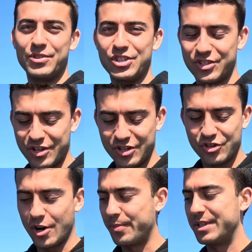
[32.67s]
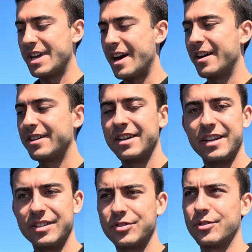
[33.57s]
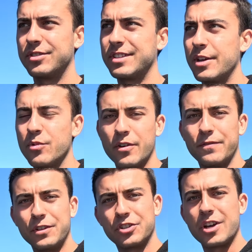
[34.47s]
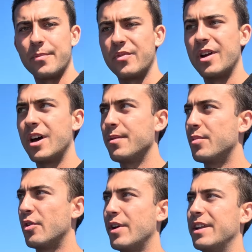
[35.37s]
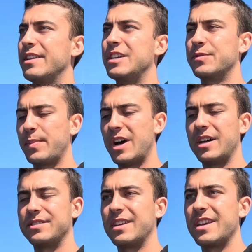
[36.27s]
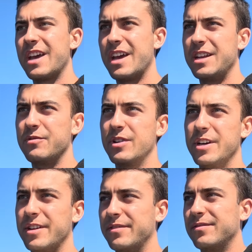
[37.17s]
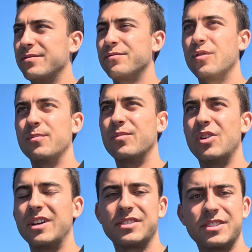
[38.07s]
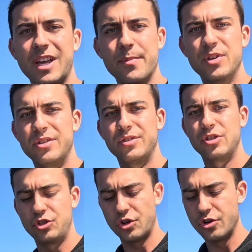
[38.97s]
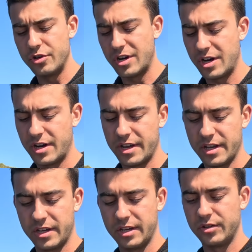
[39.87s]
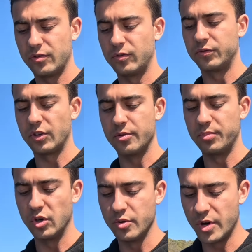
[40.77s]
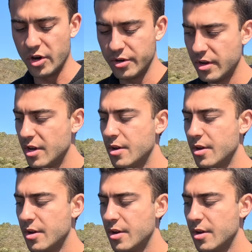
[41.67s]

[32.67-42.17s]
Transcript: we're just gonna drop it down and sort of see what fish come around. But around these parts they get anywhere from like salmon to tuna and also blue bone.